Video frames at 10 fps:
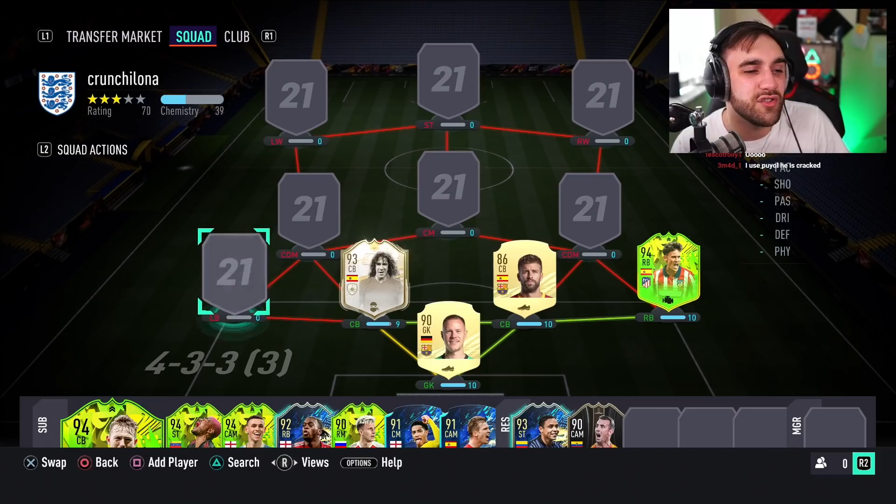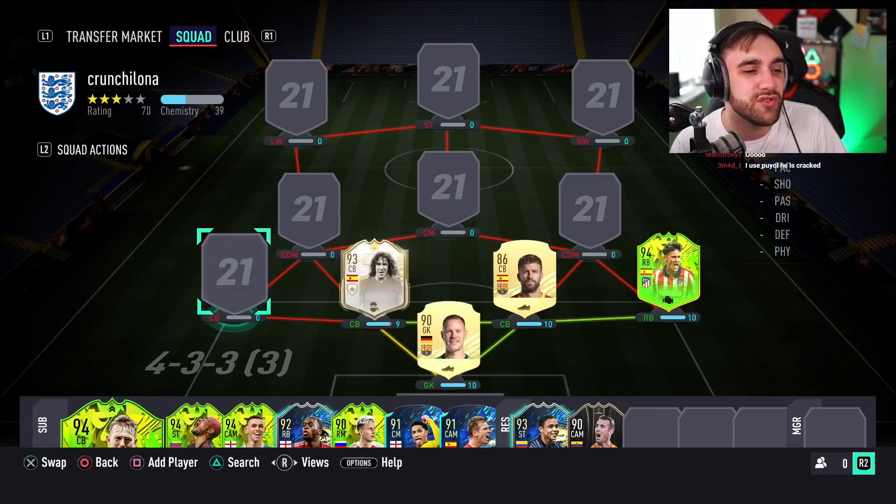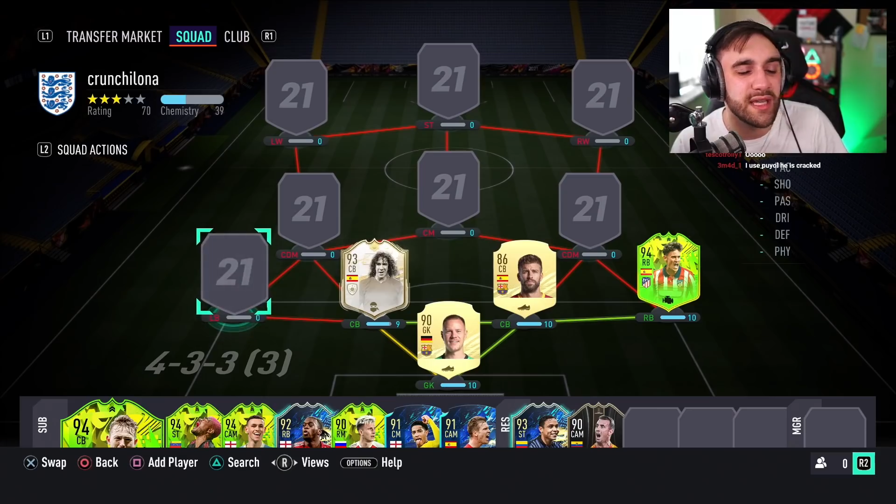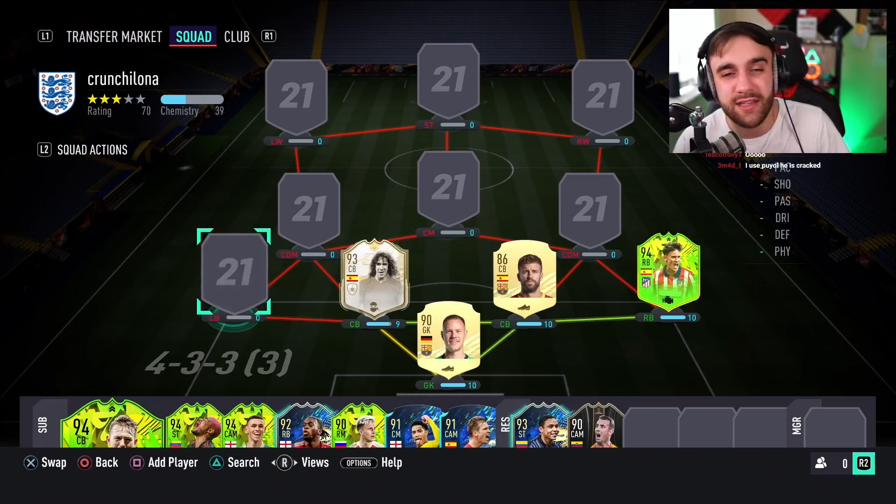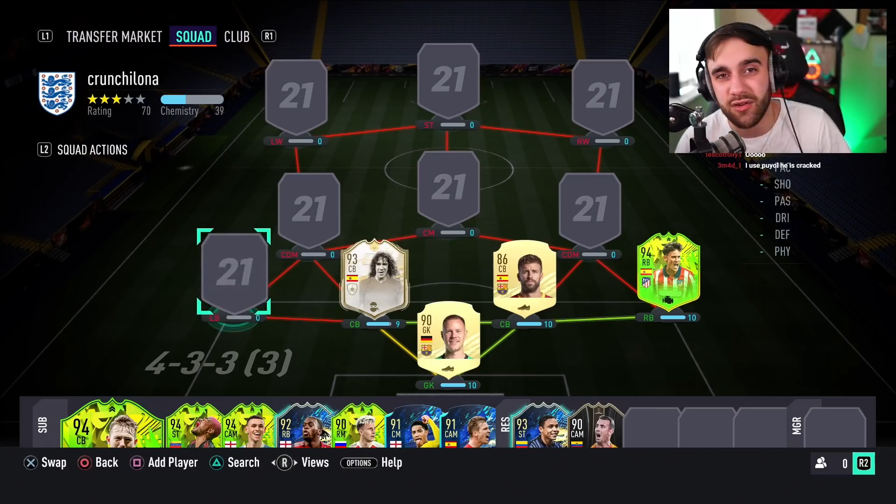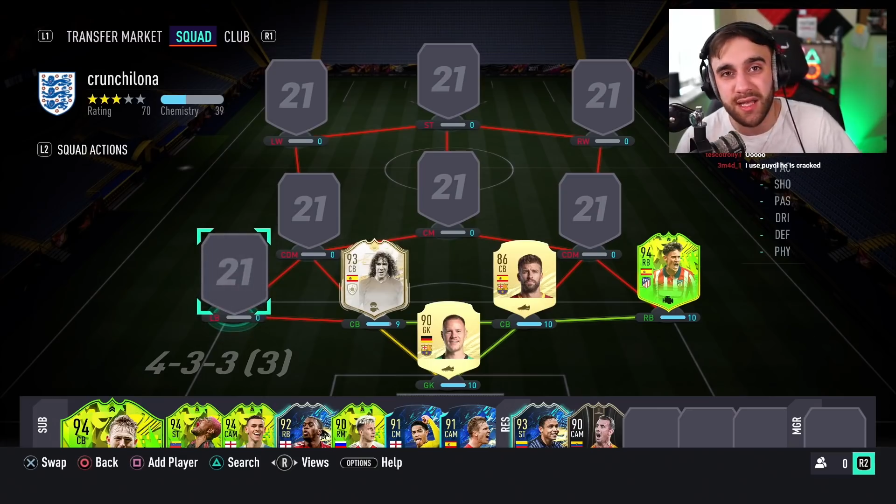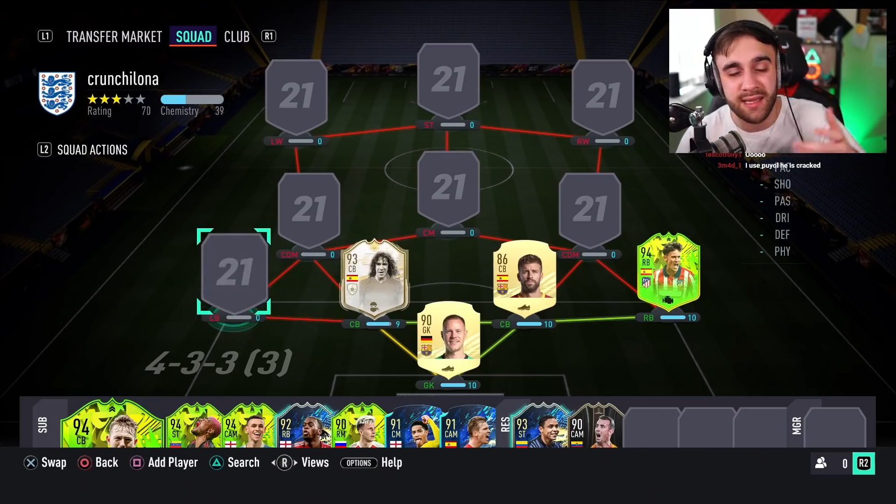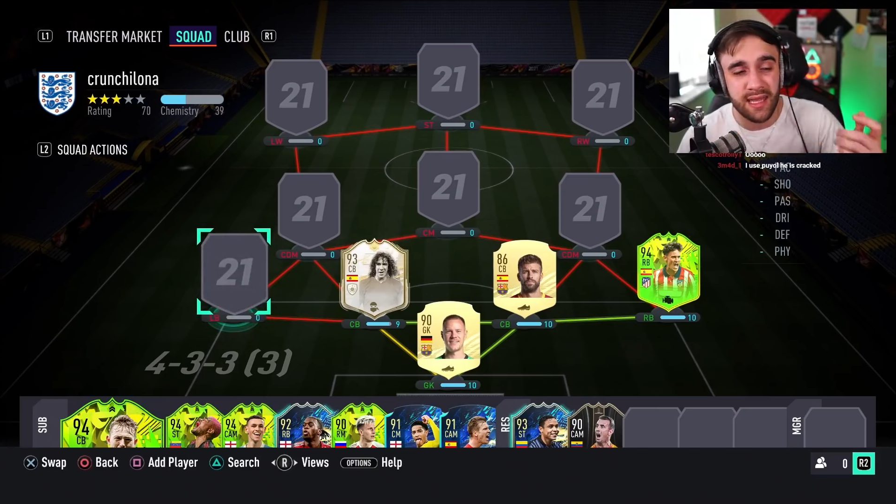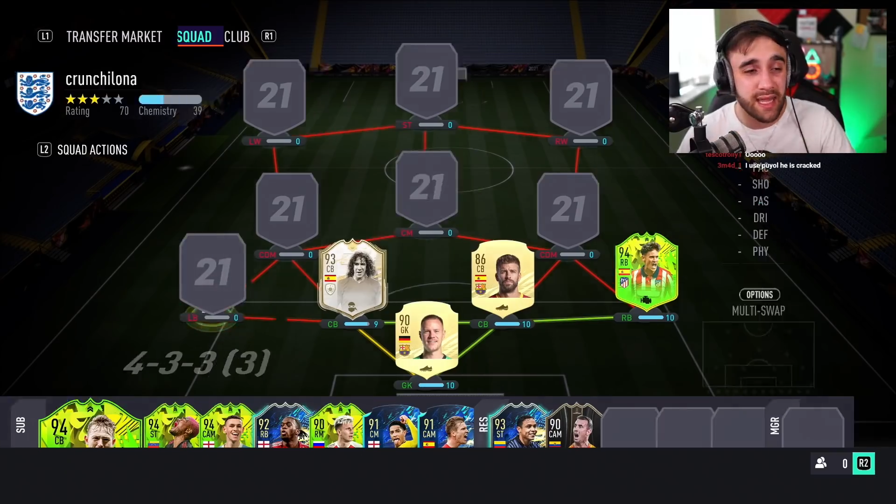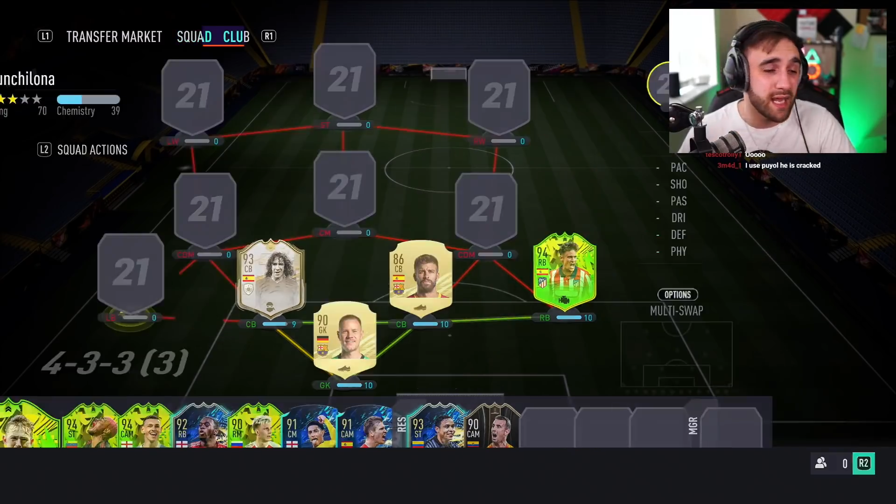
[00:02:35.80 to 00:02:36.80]
use that
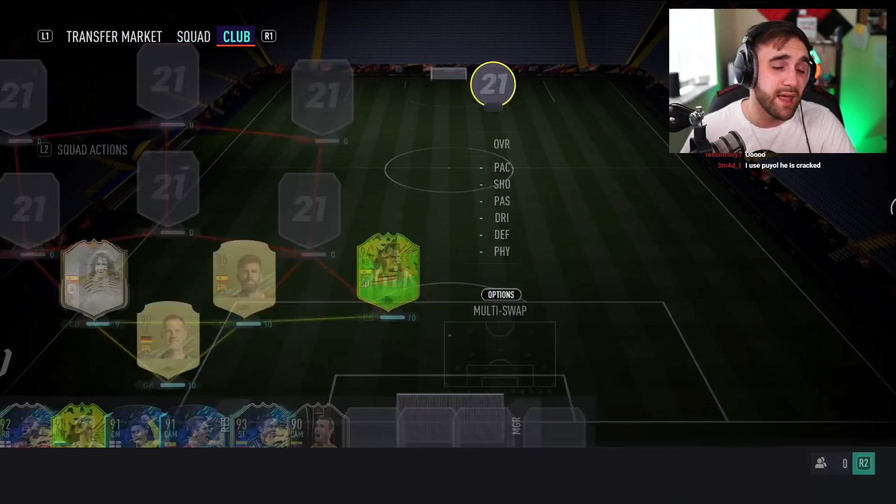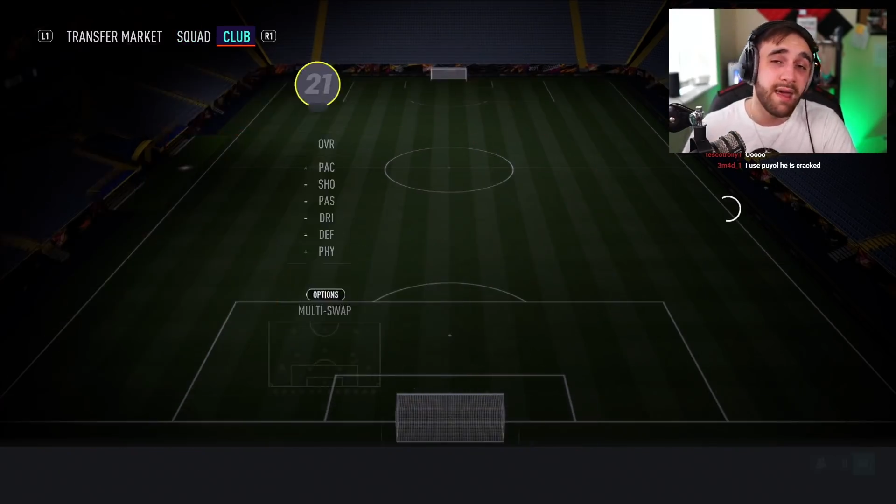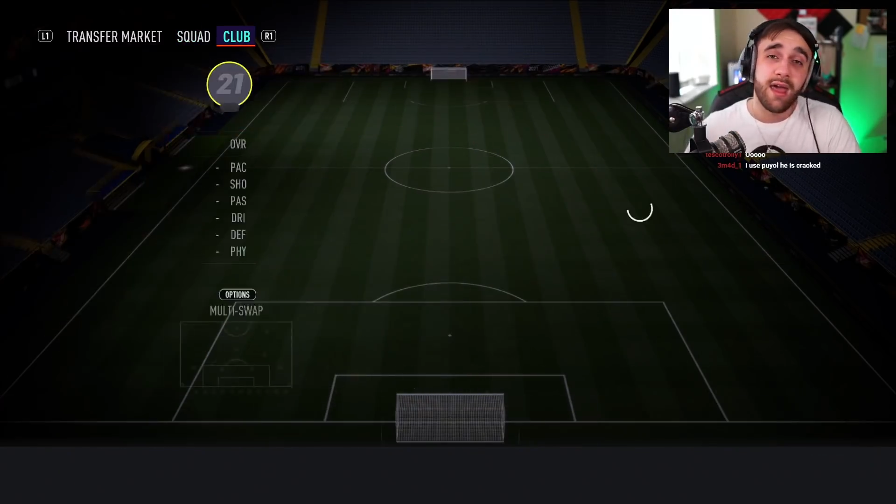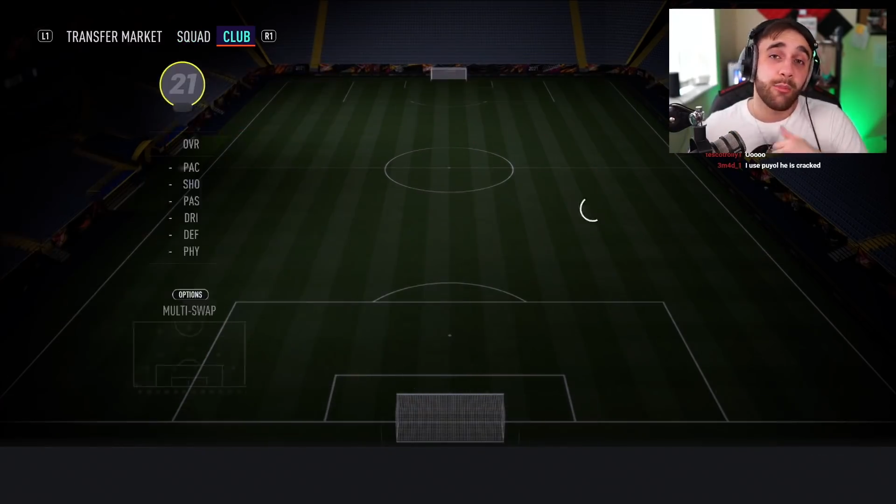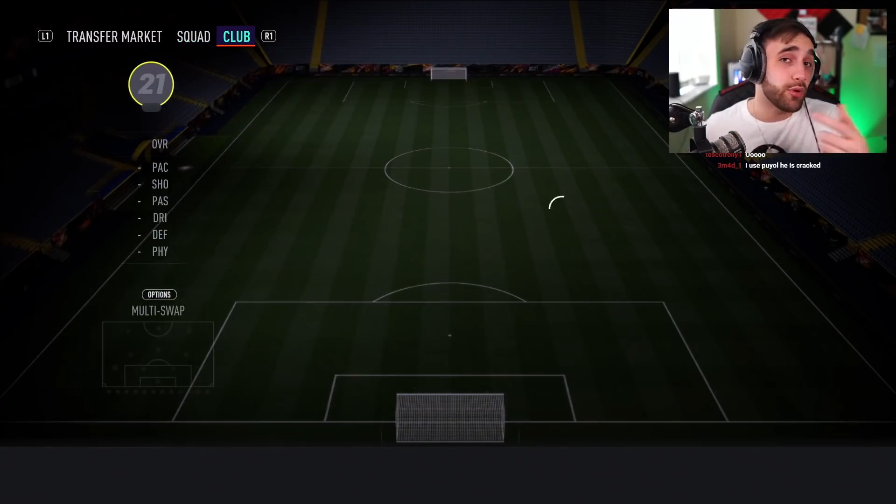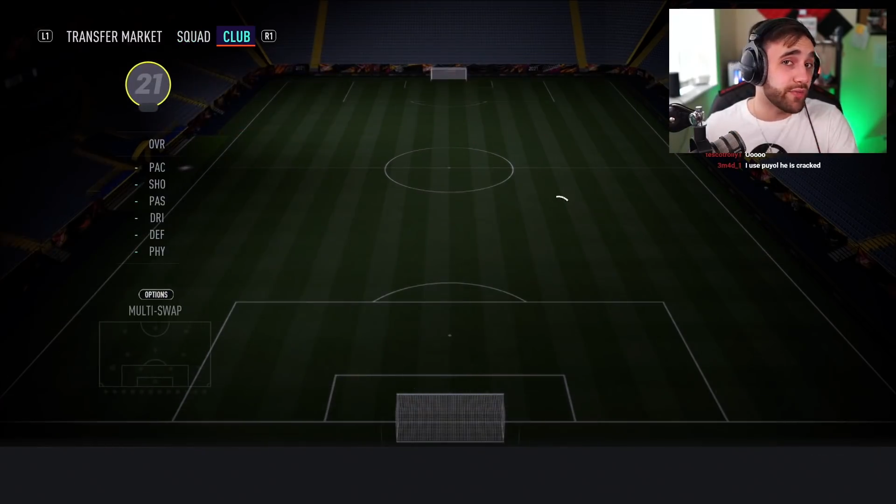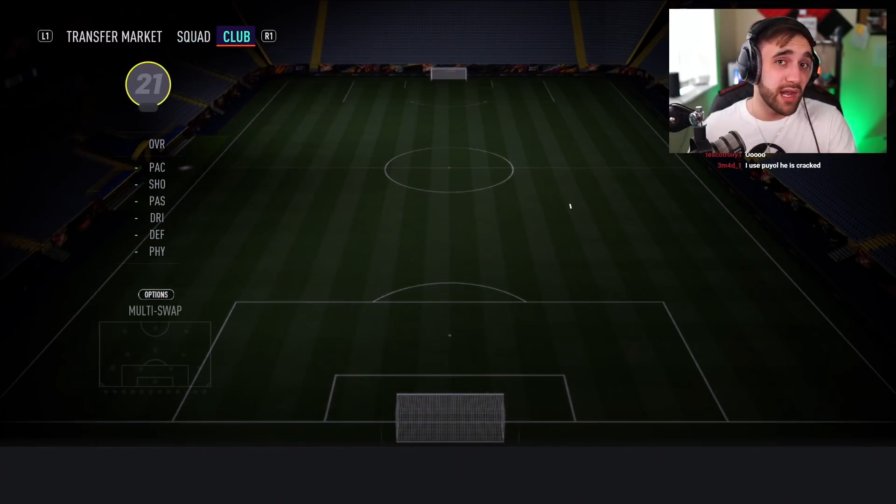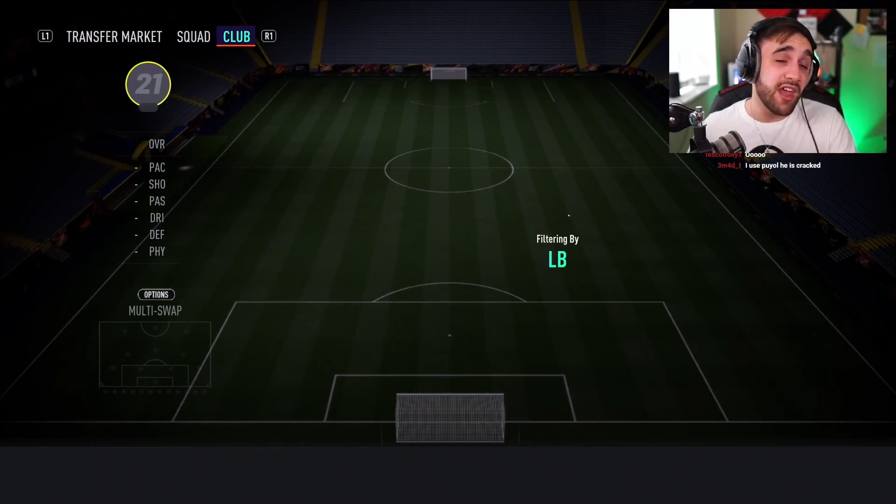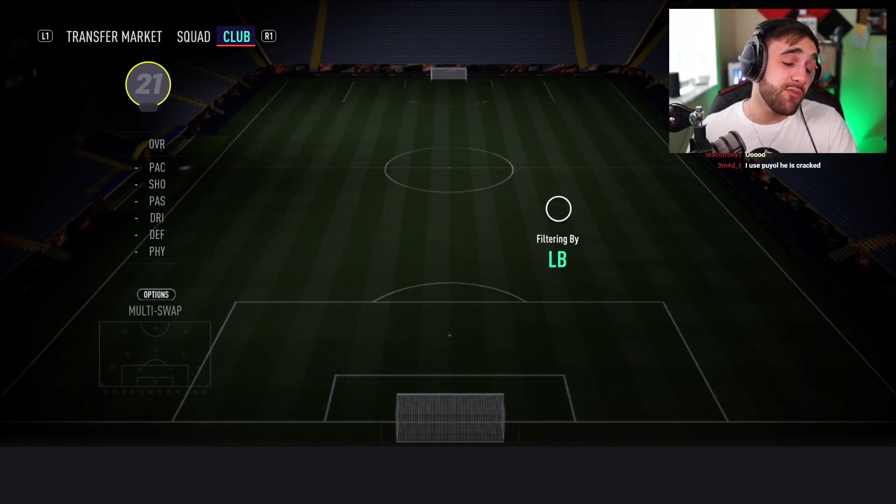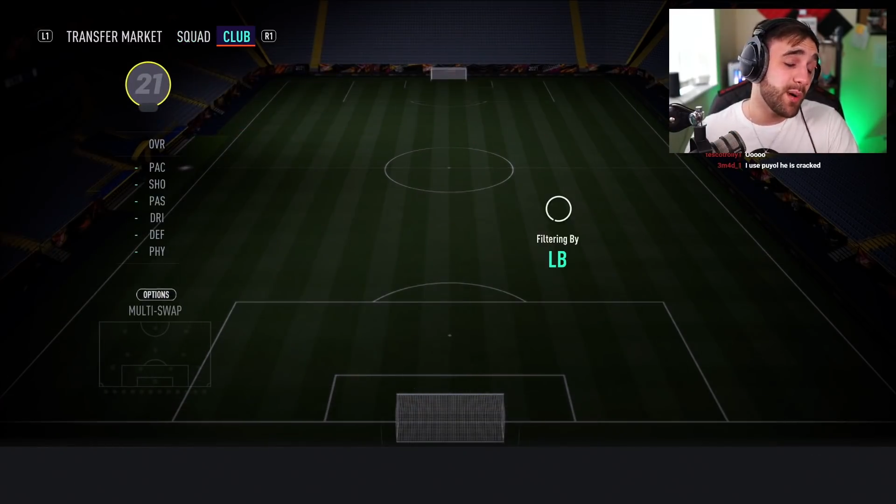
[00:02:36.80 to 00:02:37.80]
Llorente there. But on the
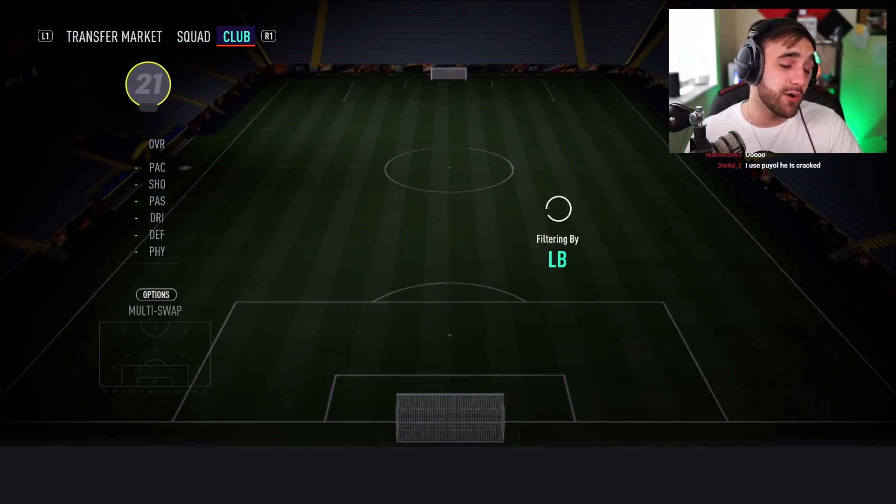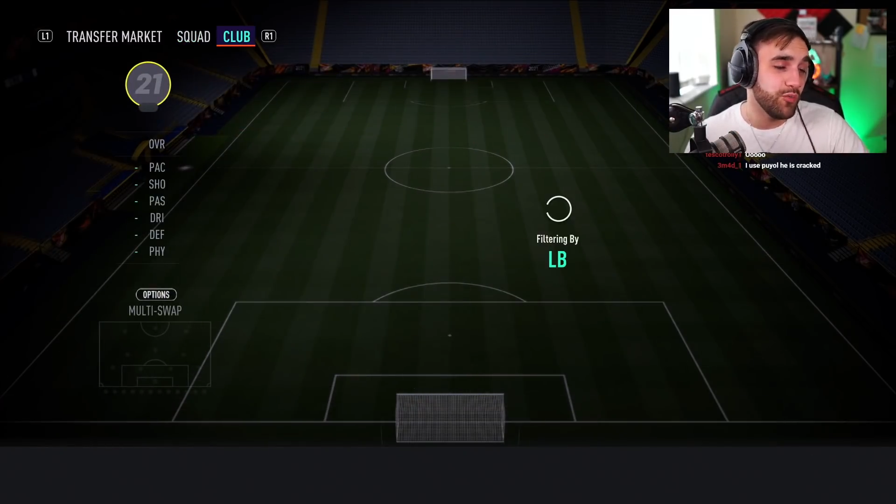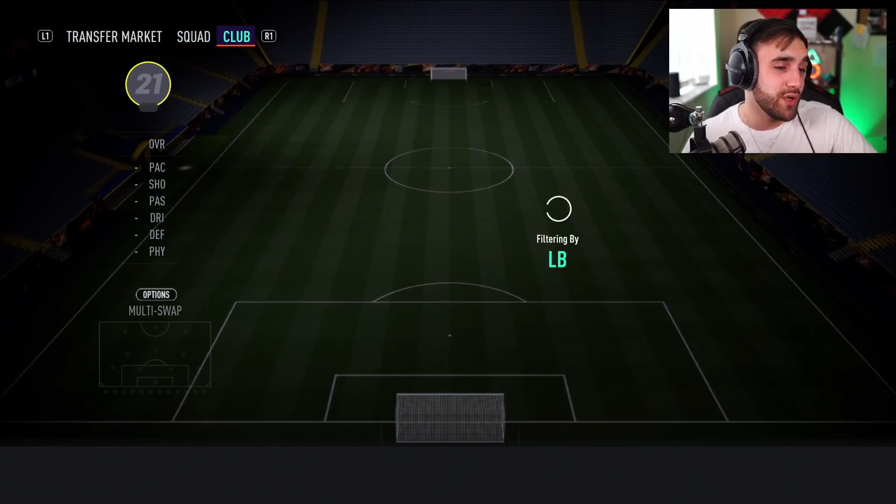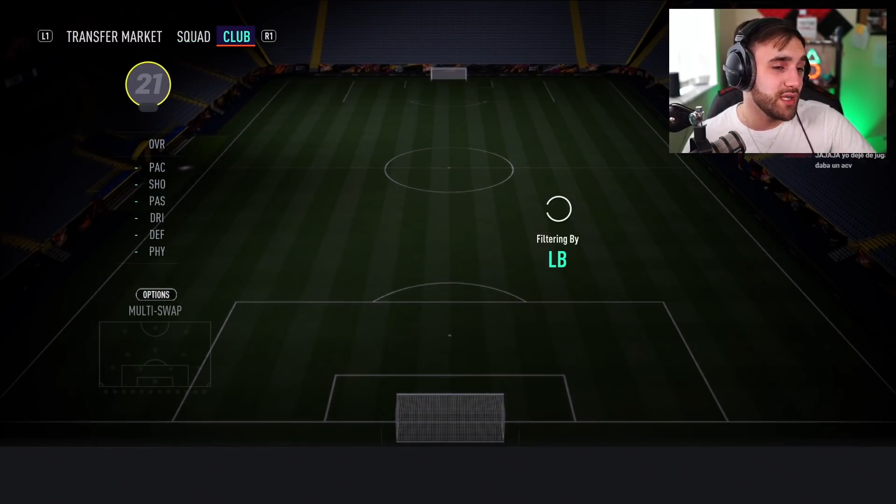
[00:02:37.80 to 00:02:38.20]
left back, we